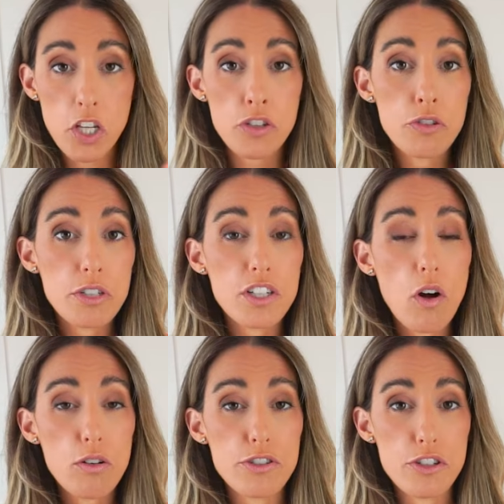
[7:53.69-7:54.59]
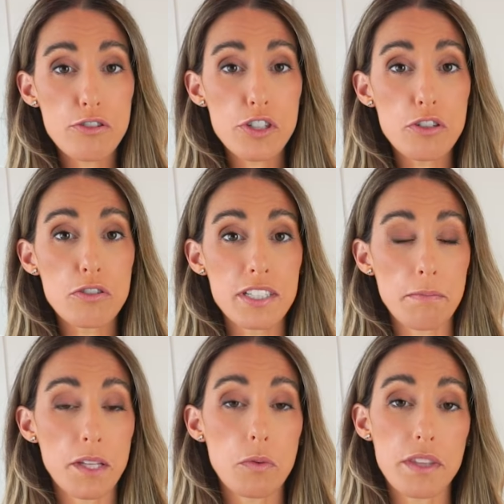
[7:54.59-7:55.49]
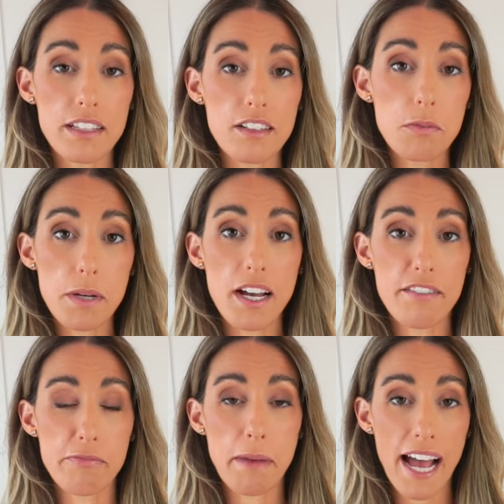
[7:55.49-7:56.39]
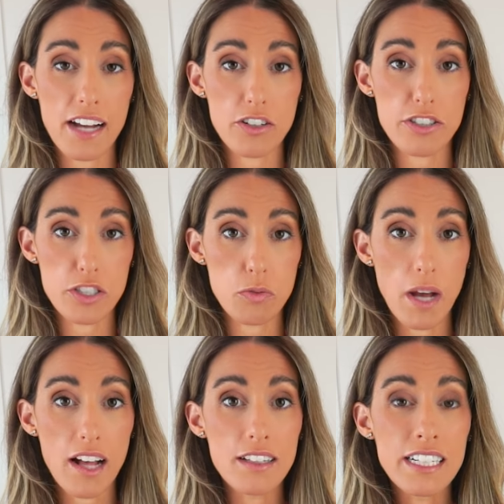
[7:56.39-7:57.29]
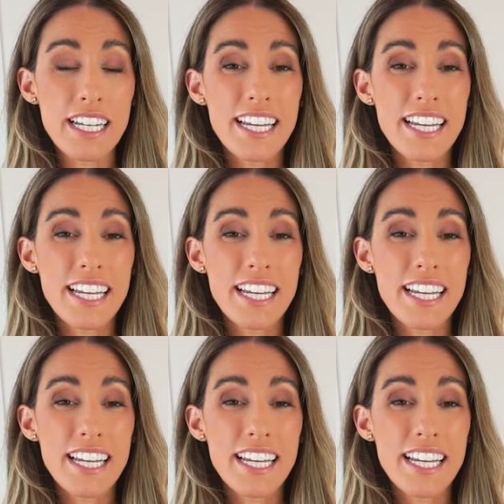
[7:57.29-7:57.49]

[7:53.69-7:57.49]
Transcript: You can also do something with a little bit of pattern as well.